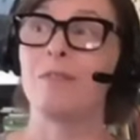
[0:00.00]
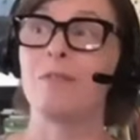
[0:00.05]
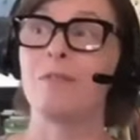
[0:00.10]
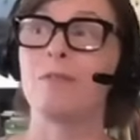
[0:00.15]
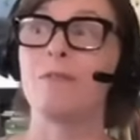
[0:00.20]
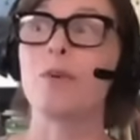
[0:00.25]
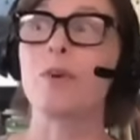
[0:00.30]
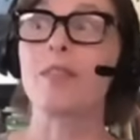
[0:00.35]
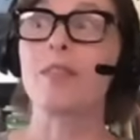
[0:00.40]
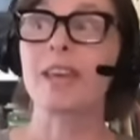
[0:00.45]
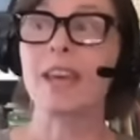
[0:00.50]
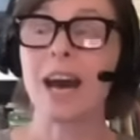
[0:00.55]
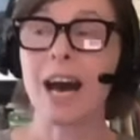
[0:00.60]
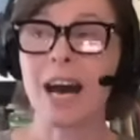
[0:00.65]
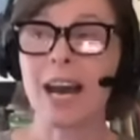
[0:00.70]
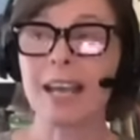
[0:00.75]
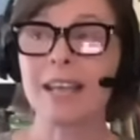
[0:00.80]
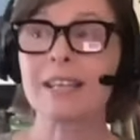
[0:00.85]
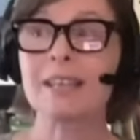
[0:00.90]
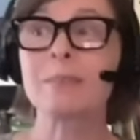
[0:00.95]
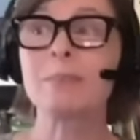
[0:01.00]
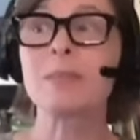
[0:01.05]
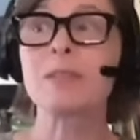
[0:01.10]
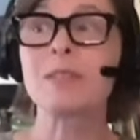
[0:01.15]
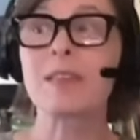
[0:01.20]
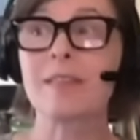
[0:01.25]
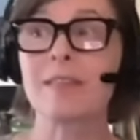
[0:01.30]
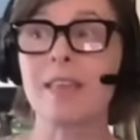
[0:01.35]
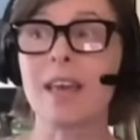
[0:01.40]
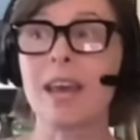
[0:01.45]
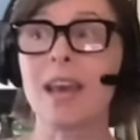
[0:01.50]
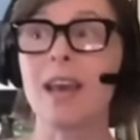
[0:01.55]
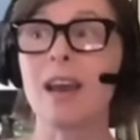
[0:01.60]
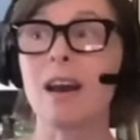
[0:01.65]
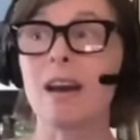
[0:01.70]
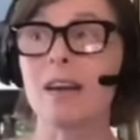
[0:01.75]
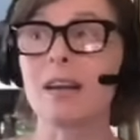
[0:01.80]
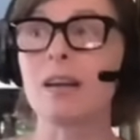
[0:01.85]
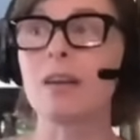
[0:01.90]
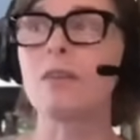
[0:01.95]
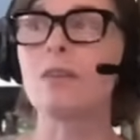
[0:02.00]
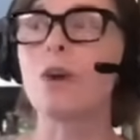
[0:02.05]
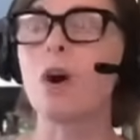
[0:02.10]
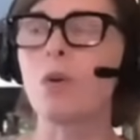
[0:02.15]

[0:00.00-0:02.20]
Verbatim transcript: for the items that they, uh,